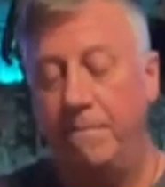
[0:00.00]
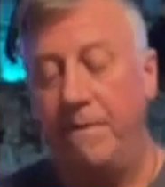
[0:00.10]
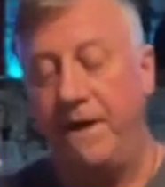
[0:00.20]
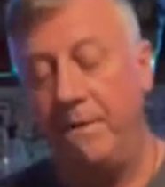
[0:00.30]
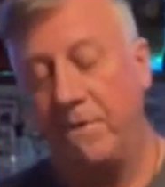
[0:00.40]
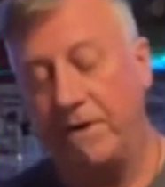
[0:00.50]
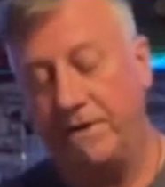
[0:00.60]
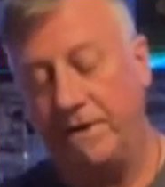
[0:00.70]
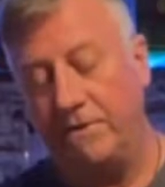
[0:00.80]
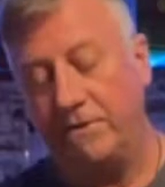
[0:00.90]
Many
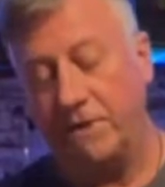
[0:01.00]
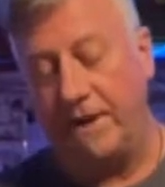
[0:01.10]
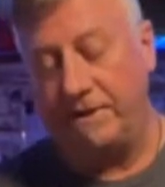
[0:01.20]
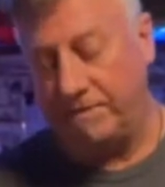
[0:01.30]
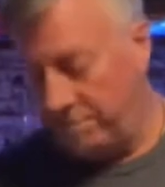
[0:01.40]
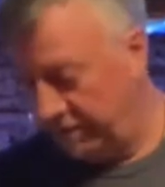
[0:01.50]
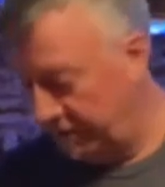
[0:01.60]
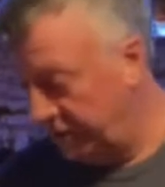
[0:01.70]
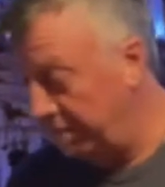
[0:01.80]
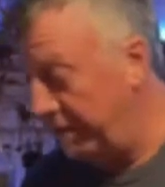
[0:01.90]
bartenders like to put
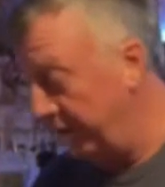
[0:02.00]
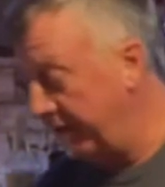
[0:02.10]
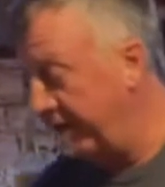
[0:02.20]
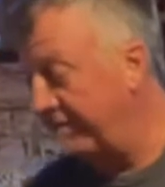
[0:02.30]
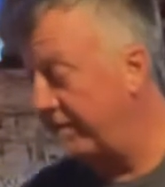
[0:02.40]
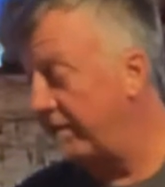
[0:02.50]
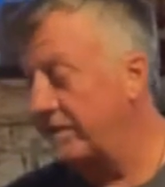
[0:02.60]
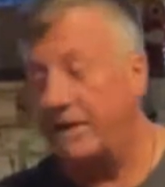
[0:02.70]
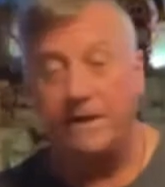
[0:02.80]
the spirit in first.